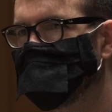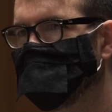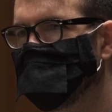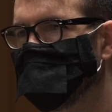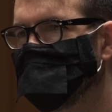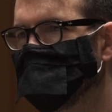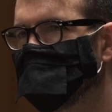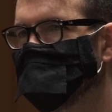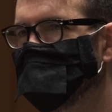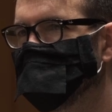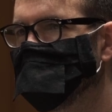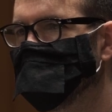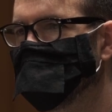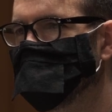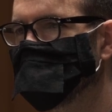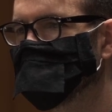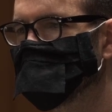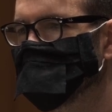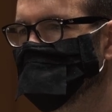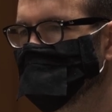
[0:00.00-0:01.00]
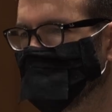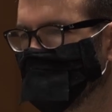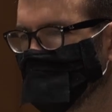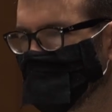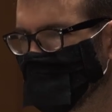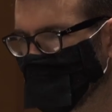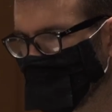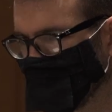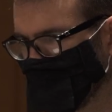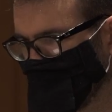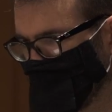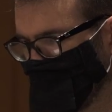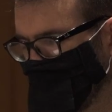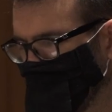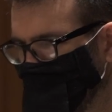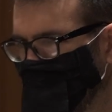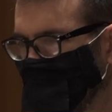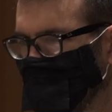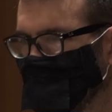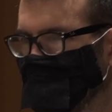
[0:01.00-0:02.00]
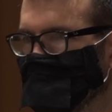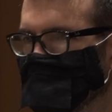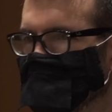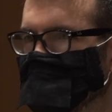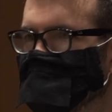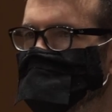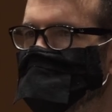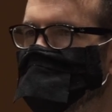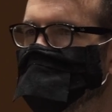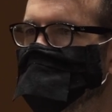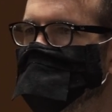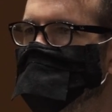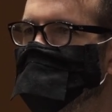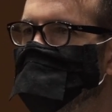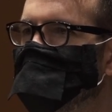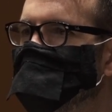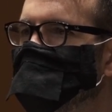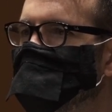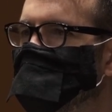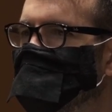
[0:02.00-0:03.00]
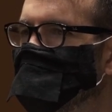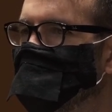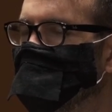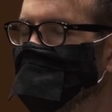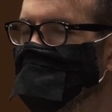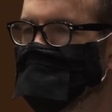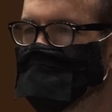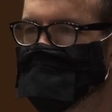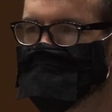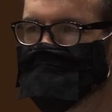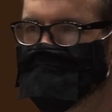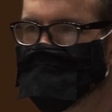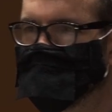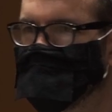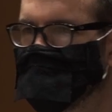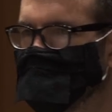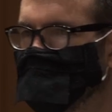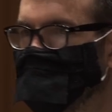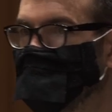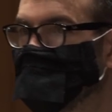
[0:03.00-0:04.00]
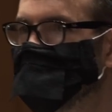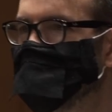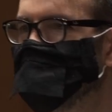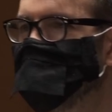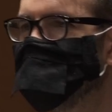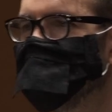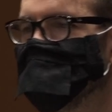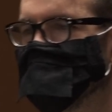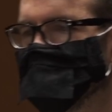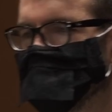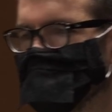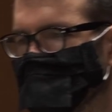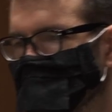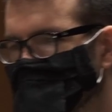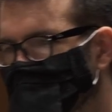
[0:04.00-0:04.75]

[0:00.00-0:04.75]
player in the orchestra now. I want to talk to you about flexibility.